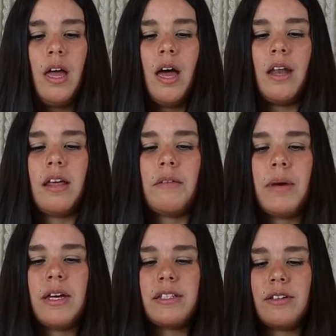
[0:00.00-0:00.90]
Another
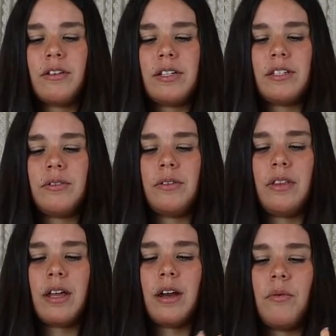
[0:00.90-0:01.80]
master crystal
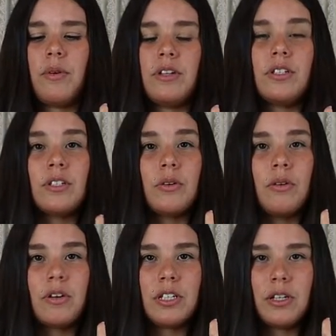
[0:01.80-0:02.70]
that I wanted to
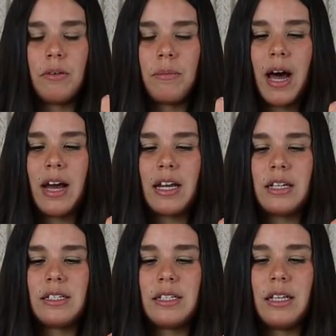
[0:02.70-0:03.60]
talk to you about
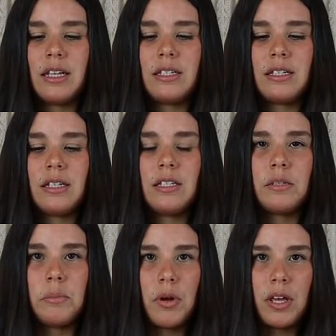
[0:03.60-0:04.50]
is this
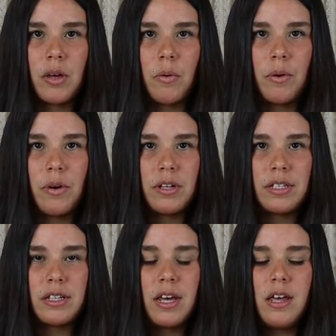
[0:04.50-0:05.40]
smoky
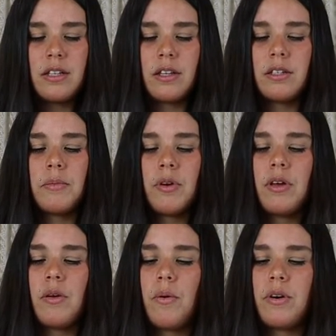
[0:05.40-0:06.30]
quartz. So the
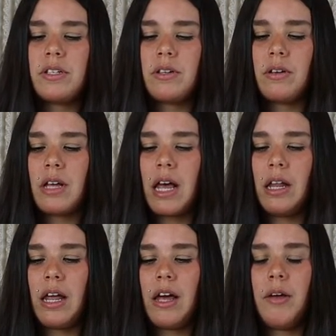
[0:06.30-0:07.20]
smoky quartz
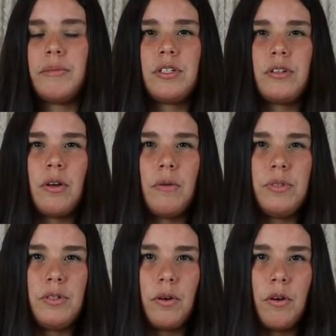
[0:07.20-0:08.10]
helps to
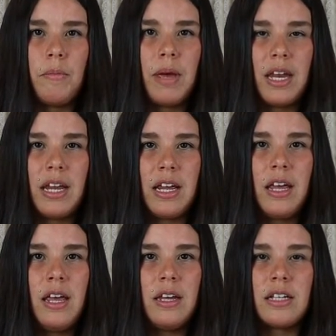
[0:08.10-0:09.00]
absorb any
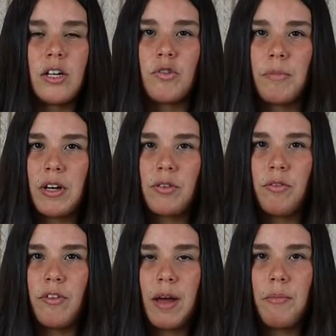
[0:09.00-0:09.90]
detrimental
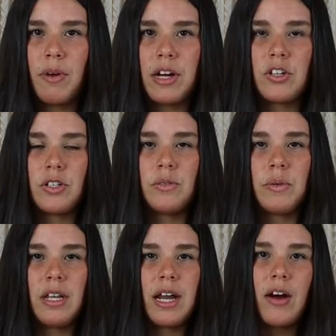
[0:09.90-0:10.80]
vibrations
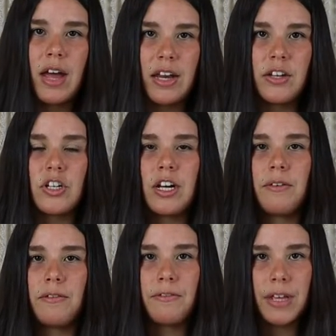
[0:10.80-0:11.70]
within our energetic
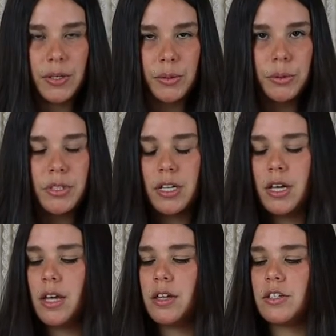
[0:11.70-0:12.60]
field.
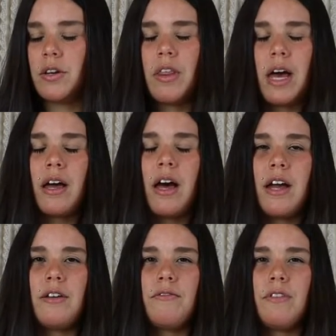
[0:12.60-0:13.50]
So that
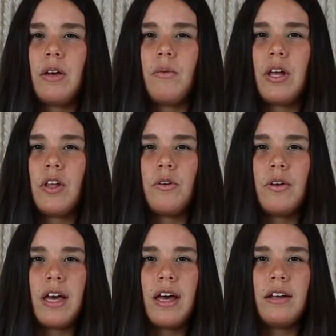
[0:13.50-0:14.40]
kind of thing where you
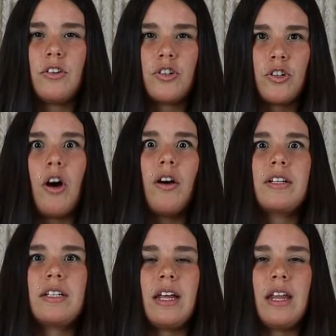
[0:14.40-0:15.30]
get
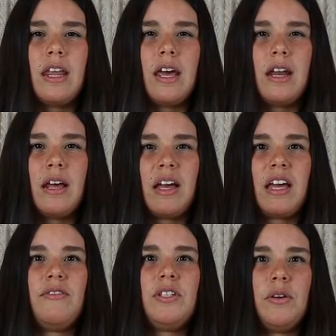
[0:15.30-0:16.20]
shocked and then it
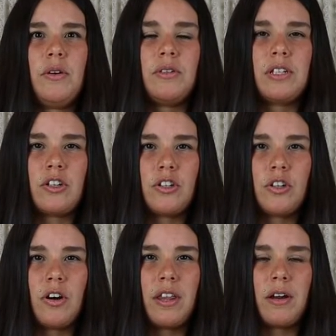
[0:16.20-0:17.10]
gives you such a
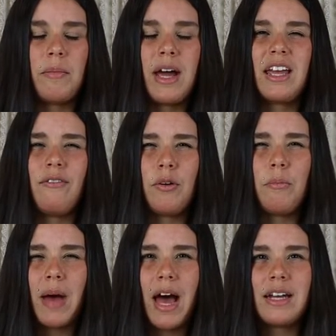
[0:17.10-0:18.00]
shock that it might give you a
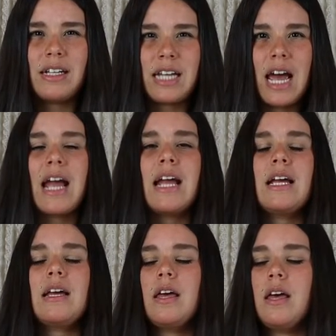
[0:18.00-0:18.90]
bad
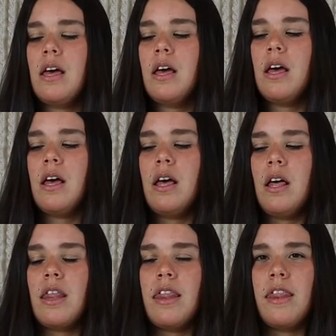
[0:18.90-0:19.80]
day.
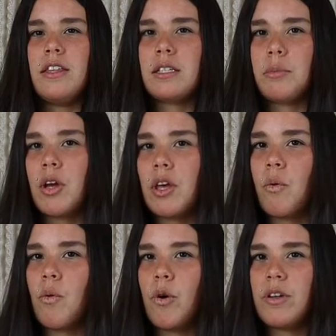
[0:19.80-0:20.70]
The smoky
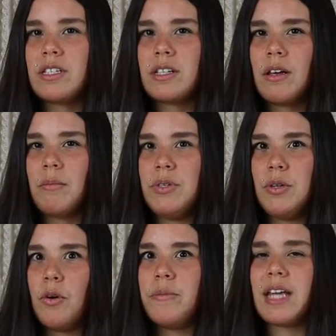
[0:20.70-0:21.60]
quartz
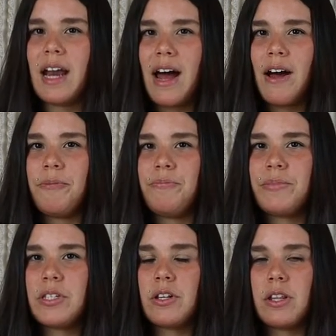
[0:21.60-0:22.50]
absorbs that out.
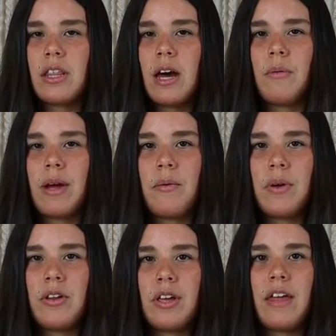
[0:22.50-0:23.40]
So that way
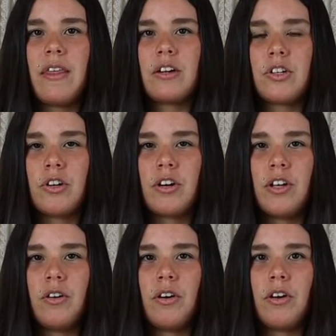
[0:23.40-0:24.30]
when you get that shock,
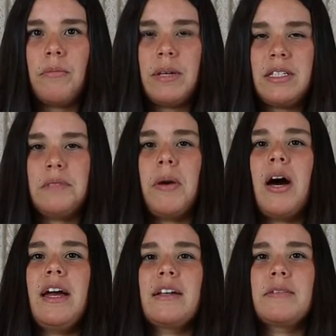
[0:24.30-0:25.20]
you're not going to be
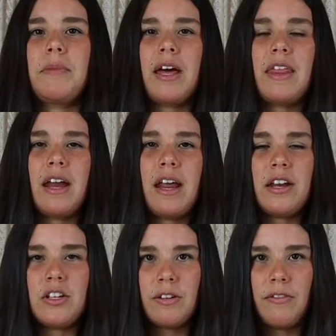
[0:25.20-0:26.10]
spiked by that
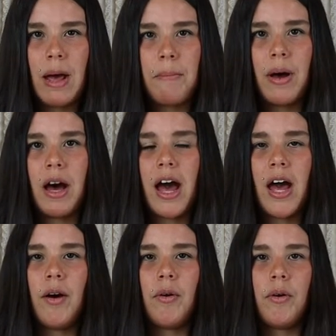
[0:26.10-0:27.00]
energy
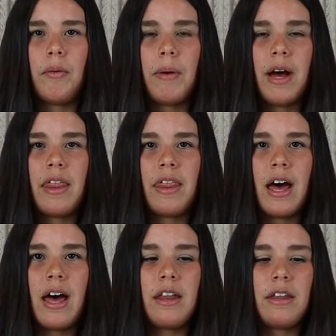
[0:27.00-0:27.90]
vampire or by
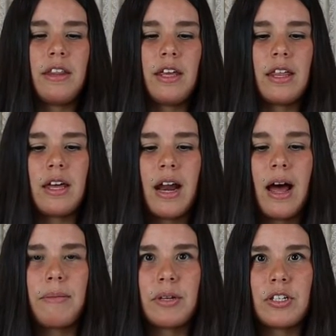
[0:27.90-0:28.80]
that thing that
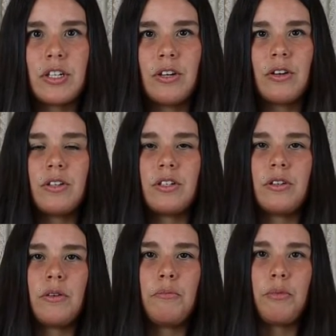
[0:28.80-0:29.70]
happened to you
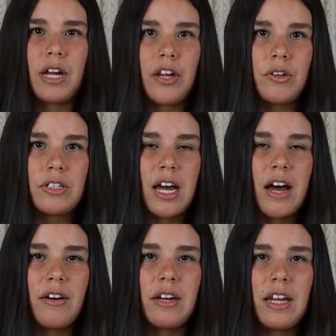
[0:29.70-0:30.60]
to bring you
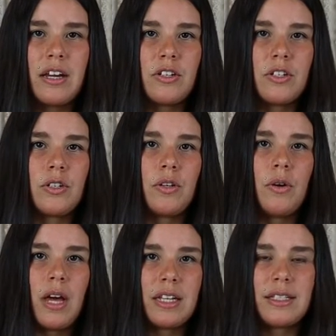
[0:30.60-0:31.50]
down
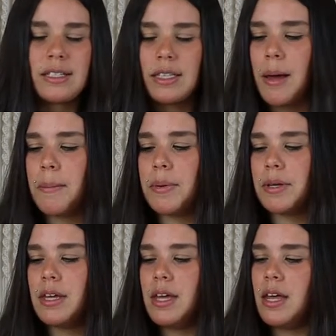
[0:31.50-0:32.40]
into a slump.
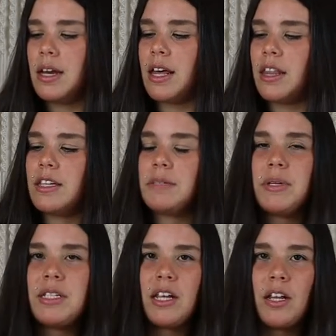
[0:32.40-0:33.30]
Now this
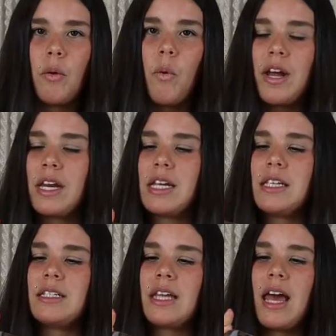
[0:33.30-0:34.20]
particular one
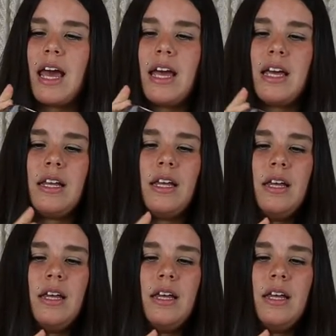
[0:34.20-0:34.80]
is a